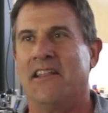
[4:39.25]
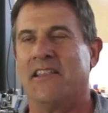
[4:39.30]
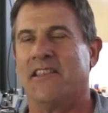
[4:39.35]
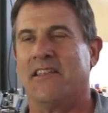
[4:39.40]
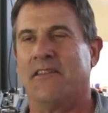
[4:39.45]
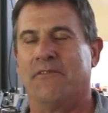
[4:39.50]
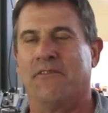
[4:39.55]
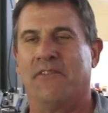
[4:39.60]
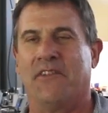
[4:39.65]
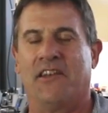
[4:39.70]

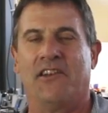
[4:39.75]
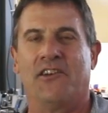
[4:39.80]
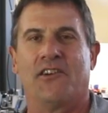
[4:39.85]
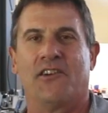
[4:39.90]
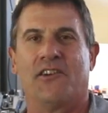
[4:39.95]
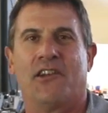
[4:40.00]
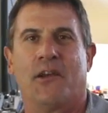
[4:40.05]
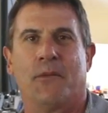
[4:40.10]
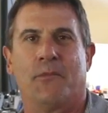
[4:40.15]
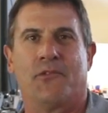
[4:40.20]
the
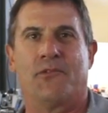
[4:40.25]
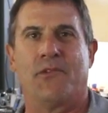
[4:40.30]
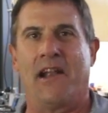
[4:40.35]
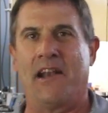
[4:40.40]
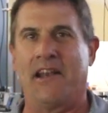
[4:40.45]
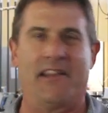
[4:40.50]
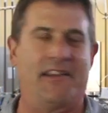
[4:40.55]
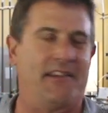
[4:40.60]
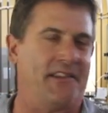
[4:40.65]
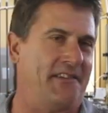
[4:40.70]
vineyard comes
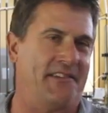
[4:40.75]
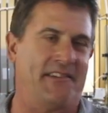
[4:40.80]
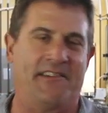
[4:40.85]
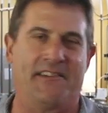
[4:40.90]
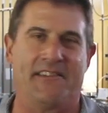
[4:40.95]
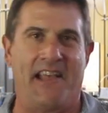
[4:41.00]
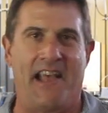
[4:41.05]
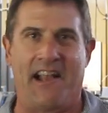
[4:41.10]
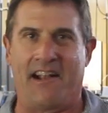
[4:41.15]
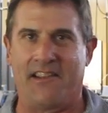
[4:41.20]
ready, and is
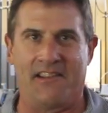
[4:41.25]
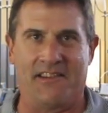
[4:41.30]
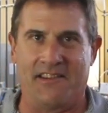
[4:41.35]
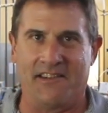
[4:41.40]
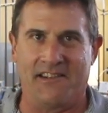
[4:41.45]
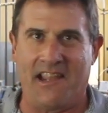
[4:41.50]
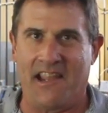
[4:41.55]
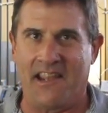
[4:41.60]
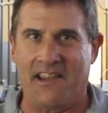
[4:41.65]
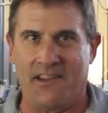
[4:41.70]
exactly
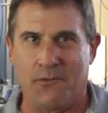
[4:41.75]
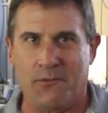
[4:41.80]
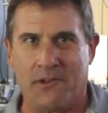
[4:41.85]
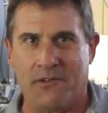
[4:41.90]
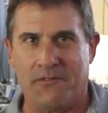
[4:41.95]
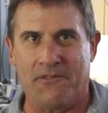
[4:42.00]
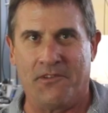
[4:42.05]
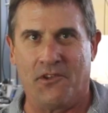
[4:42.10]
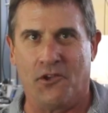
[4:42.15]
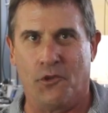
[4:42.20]
the day that we
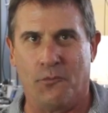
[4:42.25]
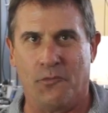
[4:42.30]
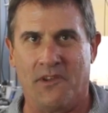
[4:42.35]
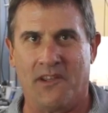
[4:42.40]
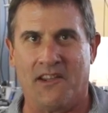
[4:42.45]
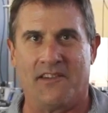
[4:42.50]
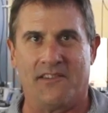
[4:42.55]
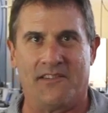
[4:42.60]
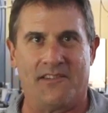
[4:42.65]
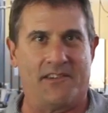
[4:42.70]
filmed
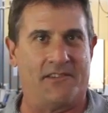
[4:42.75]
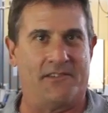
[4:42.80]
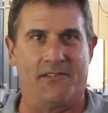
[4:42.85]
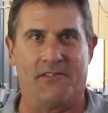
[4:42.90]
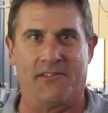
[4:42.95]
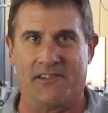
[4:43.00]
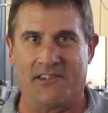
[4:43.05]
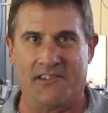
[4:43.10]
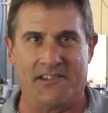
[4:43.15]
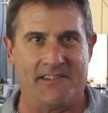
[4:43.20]
this. This
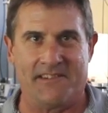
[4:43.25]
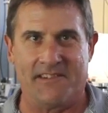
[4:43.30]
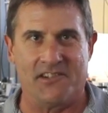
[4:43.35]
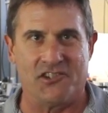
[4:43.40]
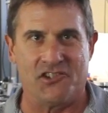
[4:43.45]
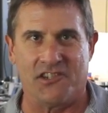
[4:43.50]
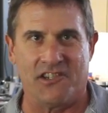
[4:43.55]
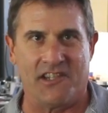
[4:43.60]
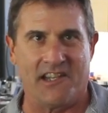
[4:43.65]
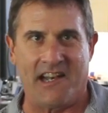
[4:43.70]
is the
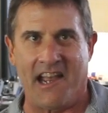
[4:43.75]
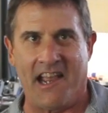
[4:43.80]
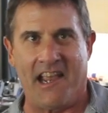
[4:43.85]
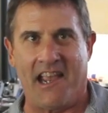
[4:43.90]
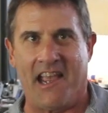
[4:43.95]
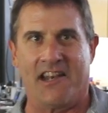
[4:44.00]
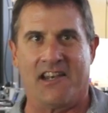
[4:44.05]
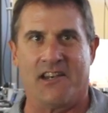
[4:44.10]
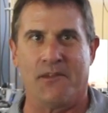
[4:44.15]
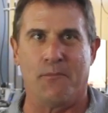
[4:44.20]
decision that I
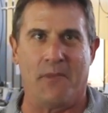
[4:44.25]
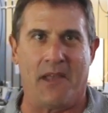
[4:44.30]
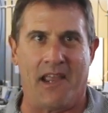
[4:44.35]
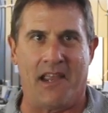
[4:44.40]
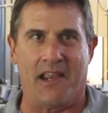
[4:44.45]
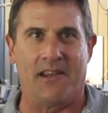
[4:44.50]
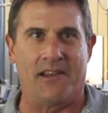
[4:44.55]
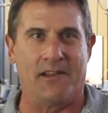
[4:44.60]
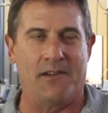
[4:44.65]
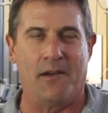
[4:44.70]
had to
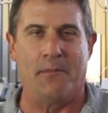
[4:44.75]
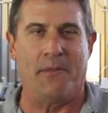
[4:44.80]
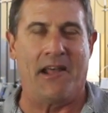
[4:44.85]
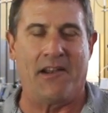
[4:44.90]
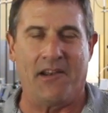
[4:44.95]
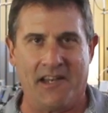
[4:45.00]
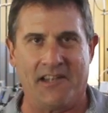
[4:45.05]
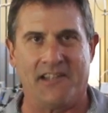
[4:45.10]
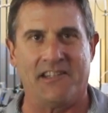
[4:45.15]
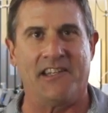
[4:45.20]
make
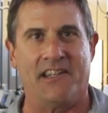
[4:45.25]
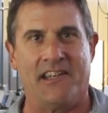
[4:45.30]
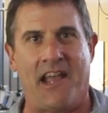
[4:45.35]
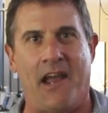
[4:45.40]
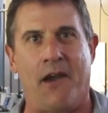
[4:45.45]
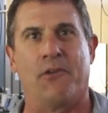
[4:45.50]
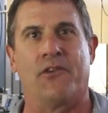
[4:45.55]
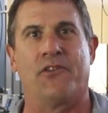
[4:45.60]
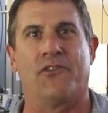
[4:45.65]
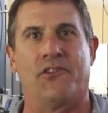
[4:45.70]
about 18
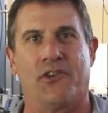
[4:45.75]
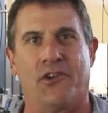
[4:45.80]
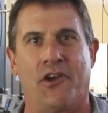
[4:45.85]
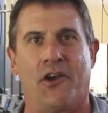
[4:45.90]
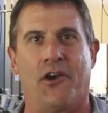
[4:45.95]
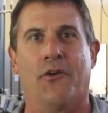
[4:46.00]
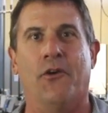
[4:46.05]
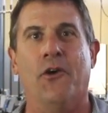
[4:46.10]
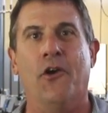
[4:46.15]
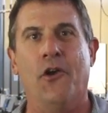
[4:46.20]
hours
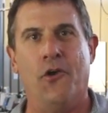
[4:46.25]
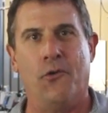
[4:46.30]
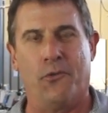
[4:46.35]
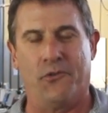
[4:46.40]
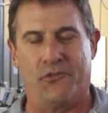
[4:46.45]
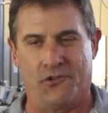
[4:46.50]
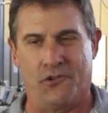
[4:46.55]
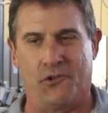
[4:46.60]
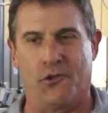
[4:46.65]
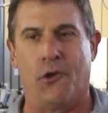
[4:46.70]
ago,
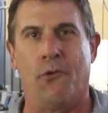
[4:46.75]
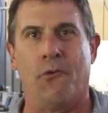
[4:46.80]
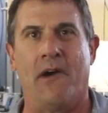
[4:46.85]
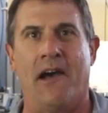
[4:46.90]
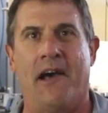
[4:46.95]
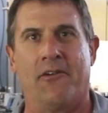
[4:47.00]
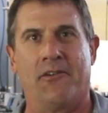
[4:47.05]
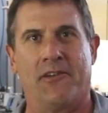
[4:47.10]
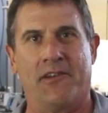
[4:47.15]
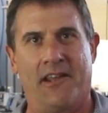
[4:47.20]
was to go
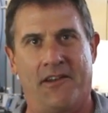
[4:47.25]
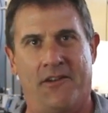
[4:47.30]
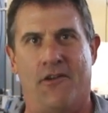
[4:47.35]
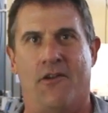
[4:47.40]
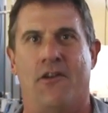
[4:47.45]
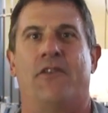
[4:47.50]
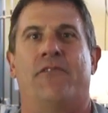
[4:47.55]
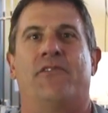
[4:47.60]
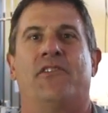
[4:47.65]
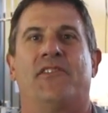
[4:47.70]
out and
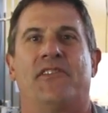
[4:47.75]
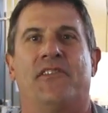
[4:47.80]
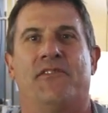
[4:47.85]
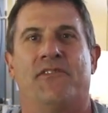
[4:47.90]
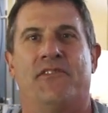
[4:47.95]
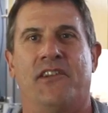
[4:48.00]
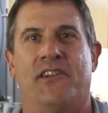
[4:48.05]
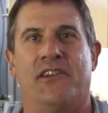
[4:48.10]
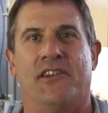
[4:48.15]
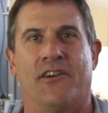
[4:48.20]
harvest the
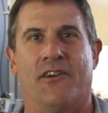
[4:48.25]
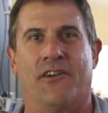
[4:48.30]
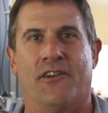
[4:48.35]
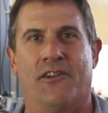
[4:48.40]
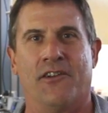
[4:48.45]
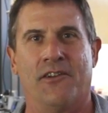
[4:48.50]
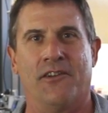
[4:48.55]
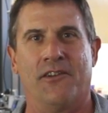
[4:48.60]
vineyard.